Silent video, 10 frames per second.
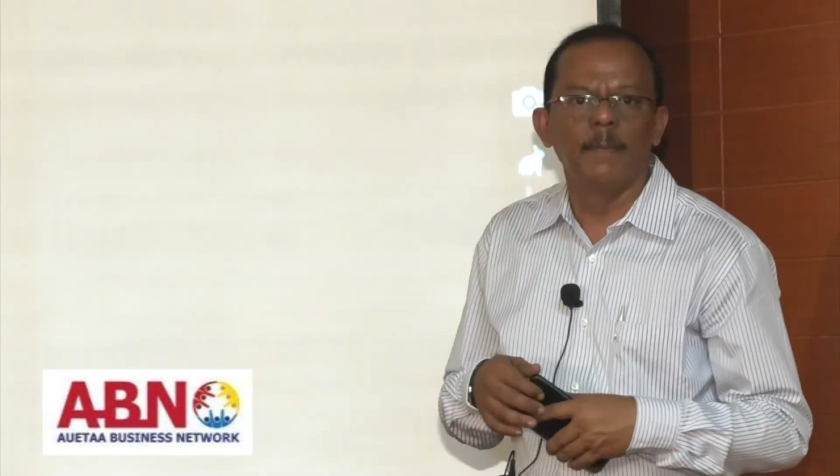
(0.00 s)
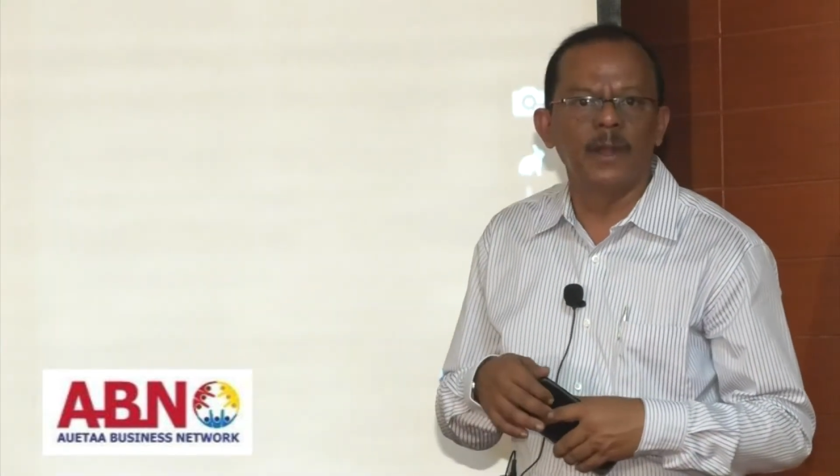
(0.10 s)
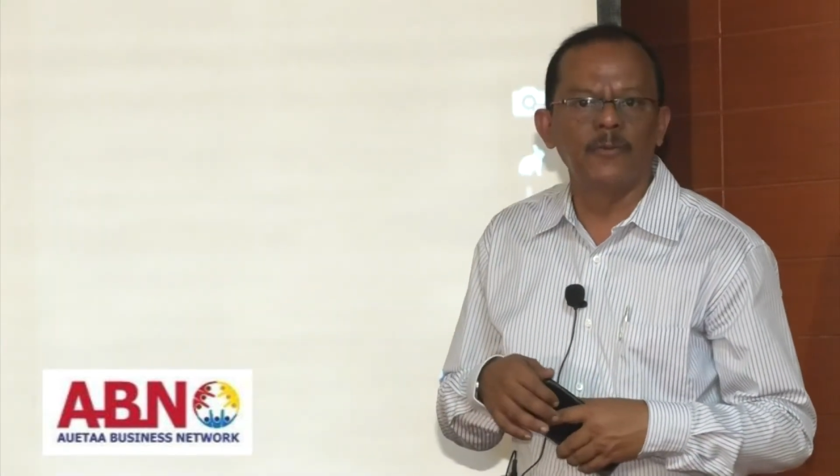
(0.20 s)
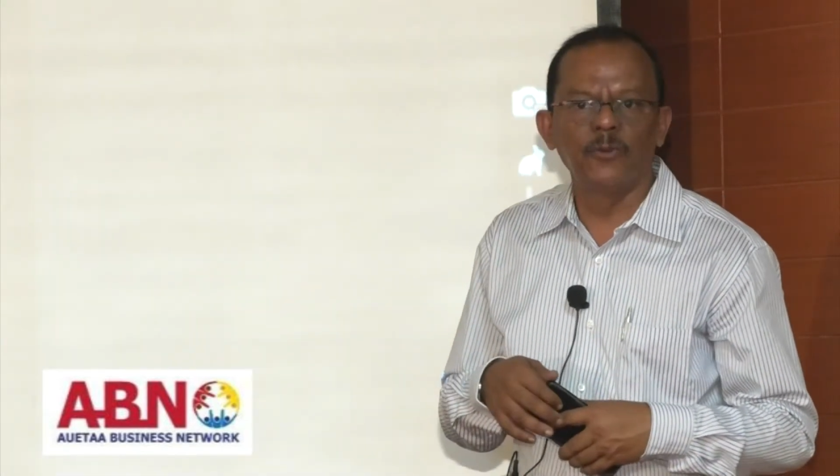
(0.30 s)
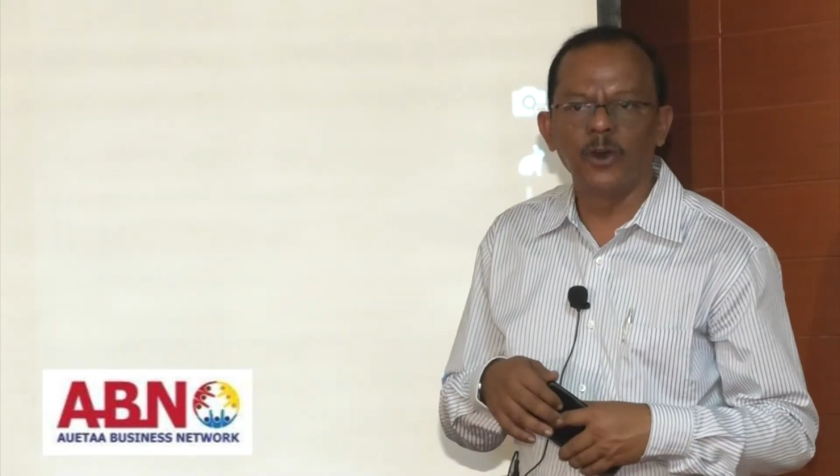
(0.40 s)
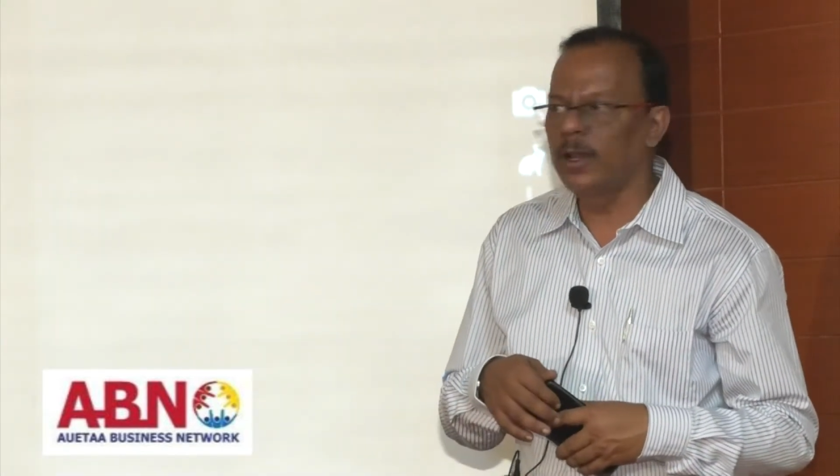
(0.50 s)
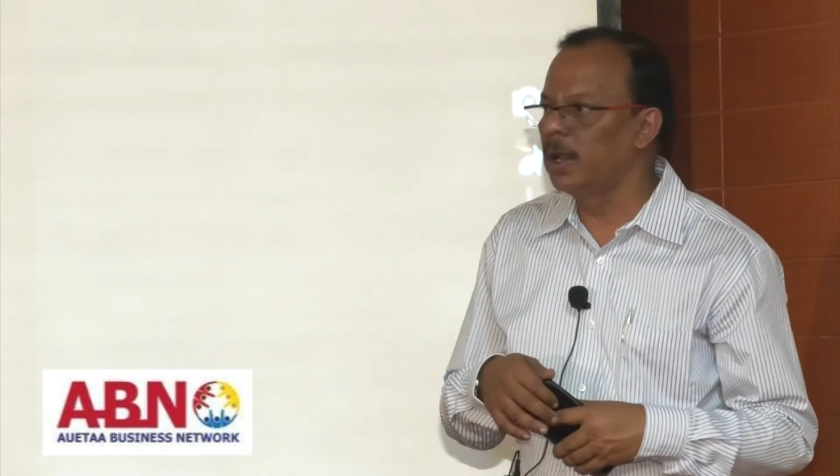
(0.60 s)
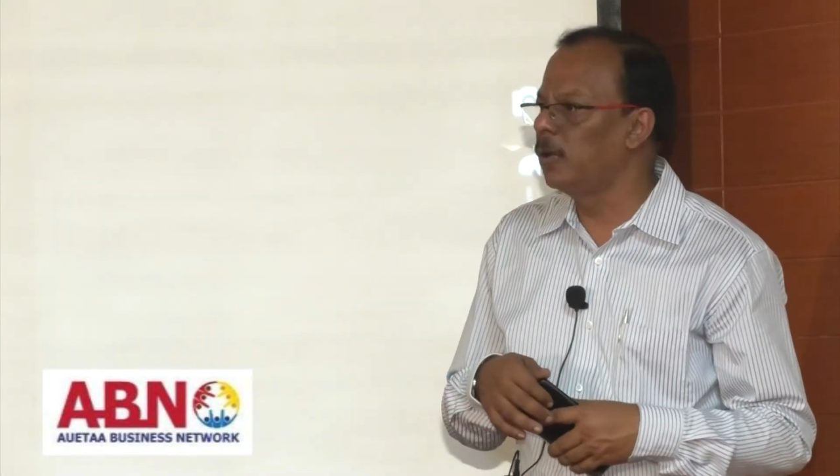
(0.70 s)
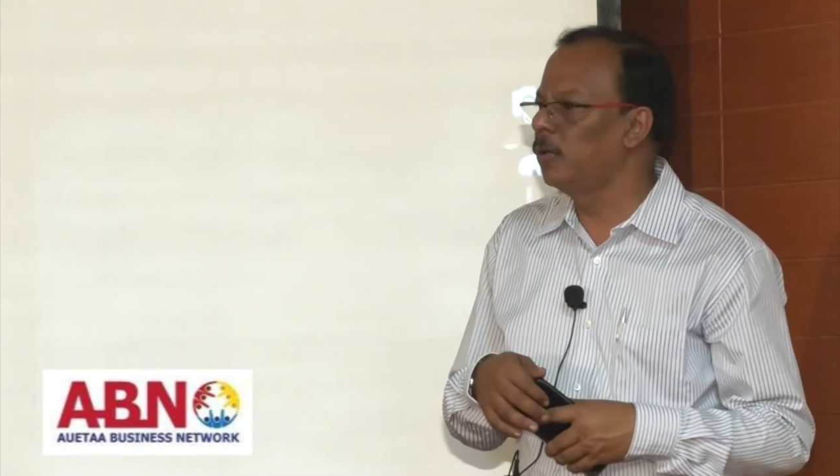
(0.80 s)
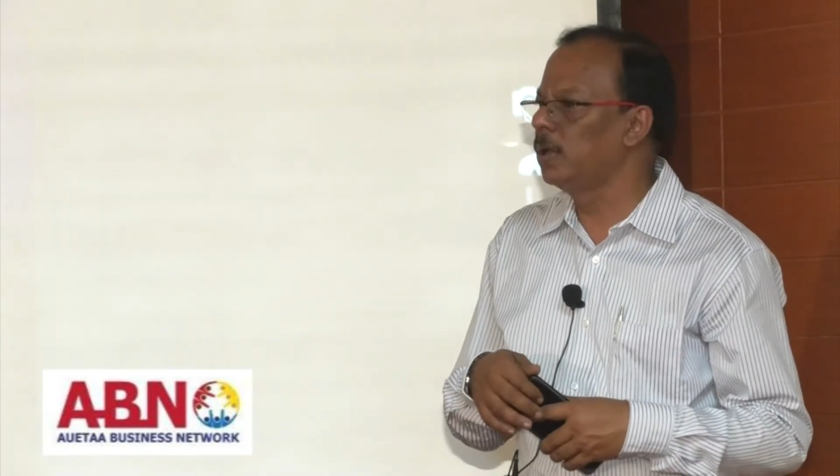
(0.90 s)
but for
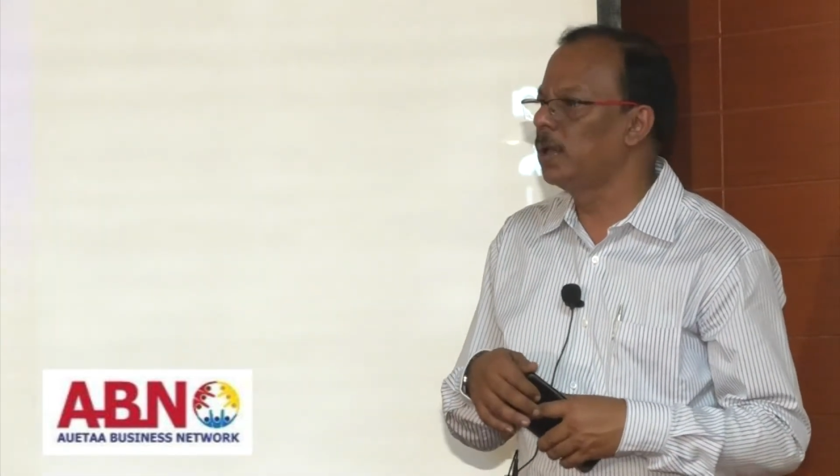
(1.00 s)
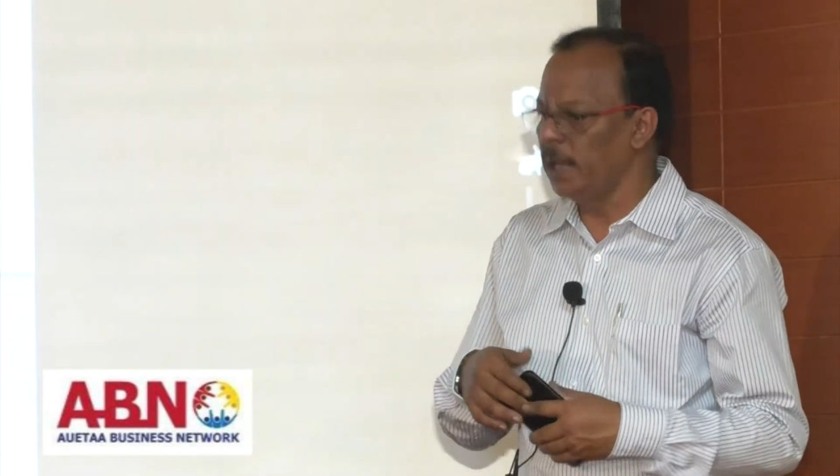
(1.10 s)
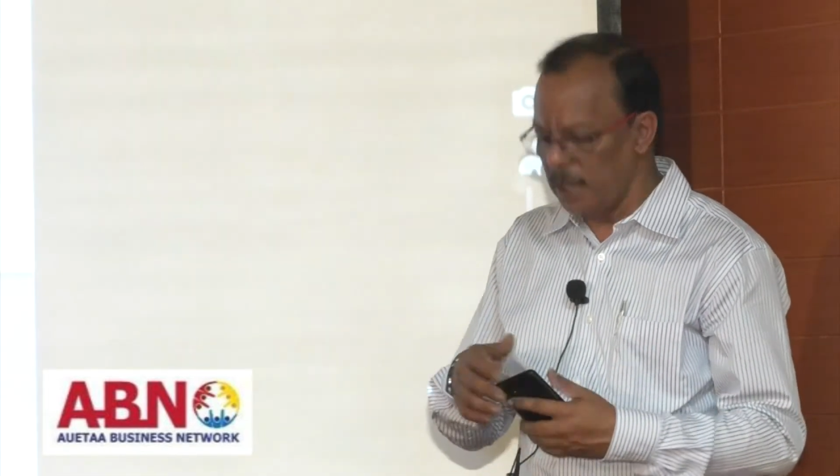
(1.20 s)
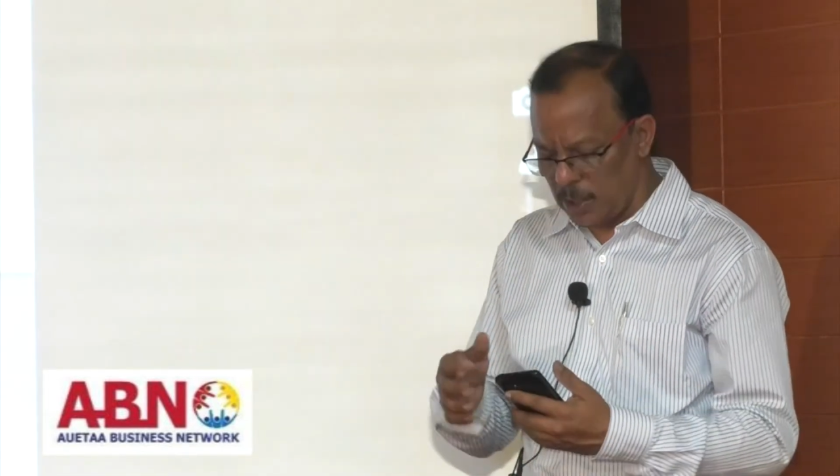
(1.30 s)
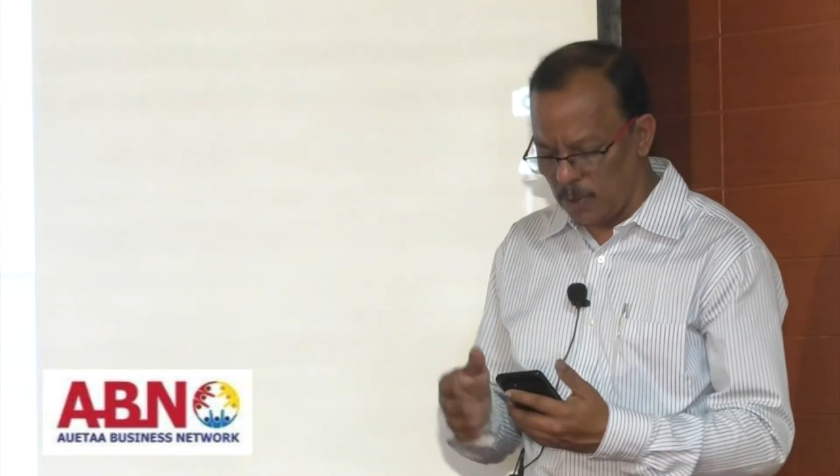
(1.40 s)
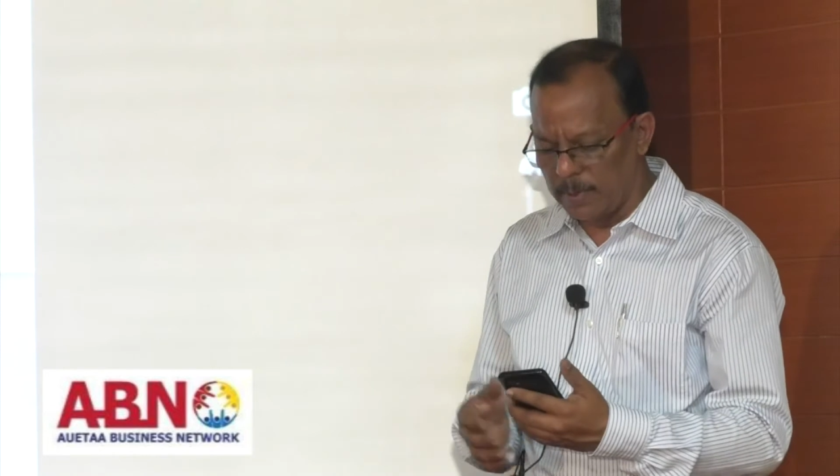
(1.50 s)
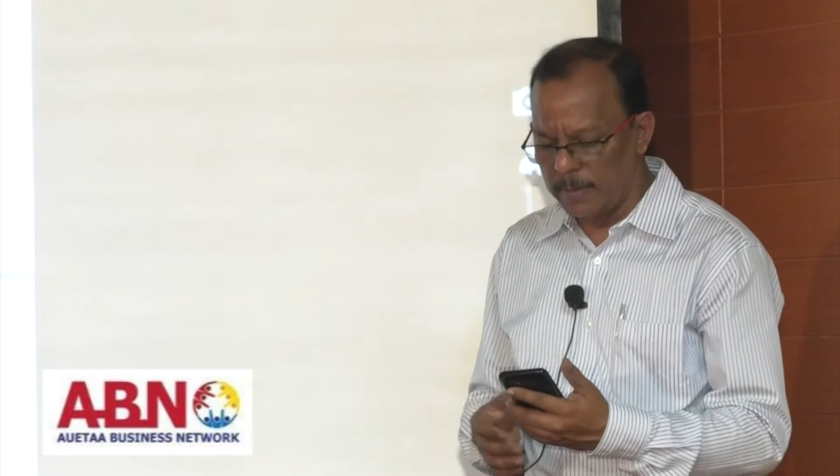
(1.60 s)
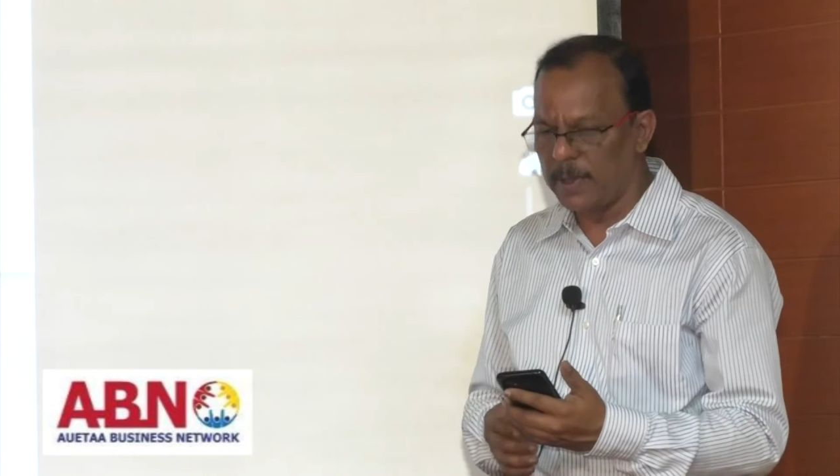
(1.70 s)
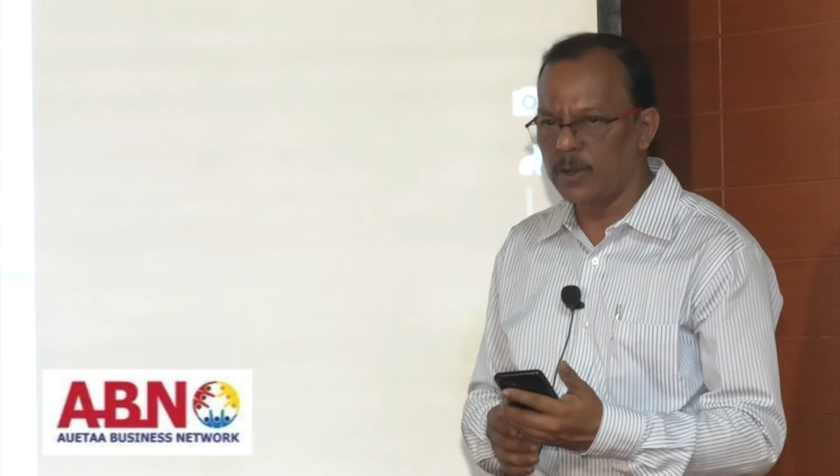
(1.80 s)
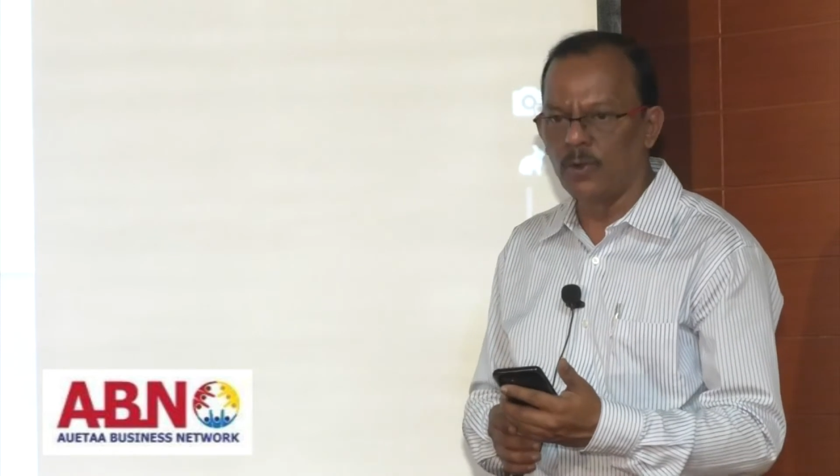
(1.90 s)
now any new
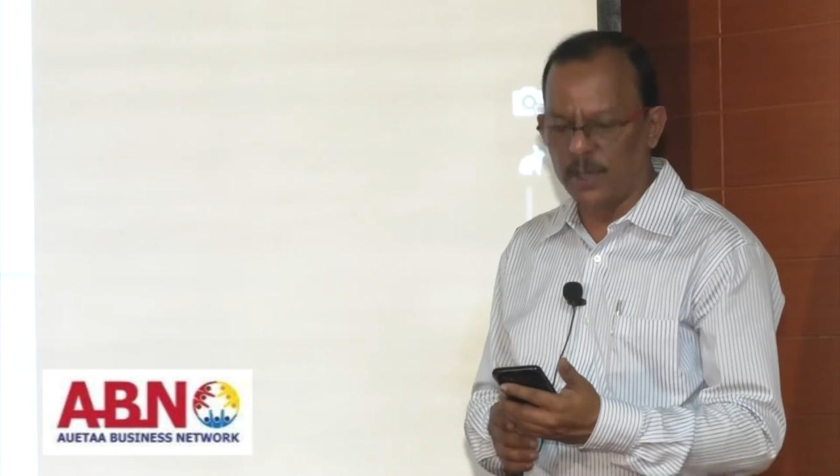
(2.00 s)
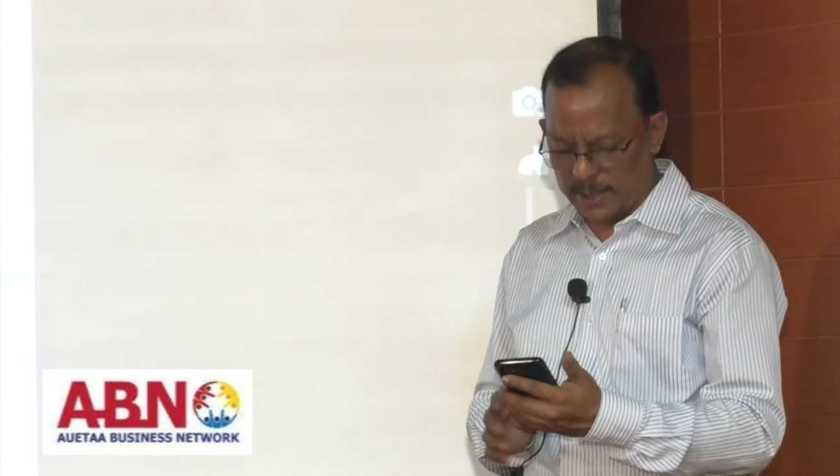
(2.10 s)
member who